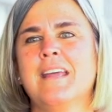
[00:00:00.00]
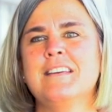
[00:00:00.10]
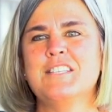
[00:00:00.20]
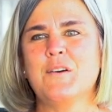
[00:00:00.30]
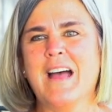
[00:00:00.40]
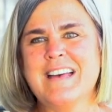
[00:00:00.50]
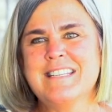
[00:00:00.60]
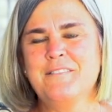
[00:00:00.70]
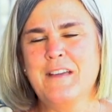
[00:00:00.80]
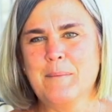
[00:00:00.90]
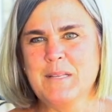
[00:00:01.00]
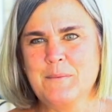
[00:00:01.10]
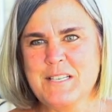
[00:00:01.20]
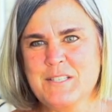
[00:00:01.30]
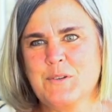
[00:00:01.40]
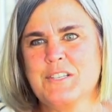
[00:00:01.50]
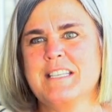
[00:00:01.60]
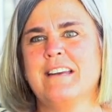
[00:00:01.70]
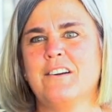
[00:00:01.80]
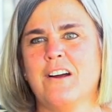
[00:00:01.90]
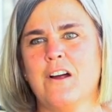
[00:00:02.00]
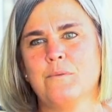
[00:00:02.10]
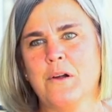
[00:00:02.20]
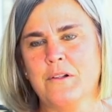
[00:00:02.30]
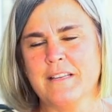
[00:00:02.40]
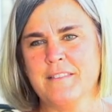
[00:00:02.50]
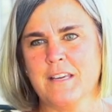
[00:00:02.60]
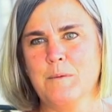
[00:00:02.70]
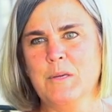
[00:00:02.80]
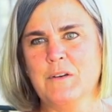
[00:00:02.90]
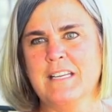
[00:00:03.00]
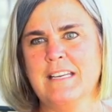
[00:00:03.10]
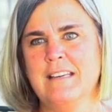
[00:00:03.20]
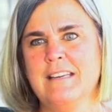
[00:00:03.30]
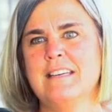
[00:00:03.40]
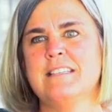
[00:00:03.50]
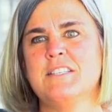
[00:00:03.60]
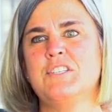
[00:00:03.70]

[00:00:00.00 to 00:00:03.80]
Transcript: So as a family resource center, our role in the community is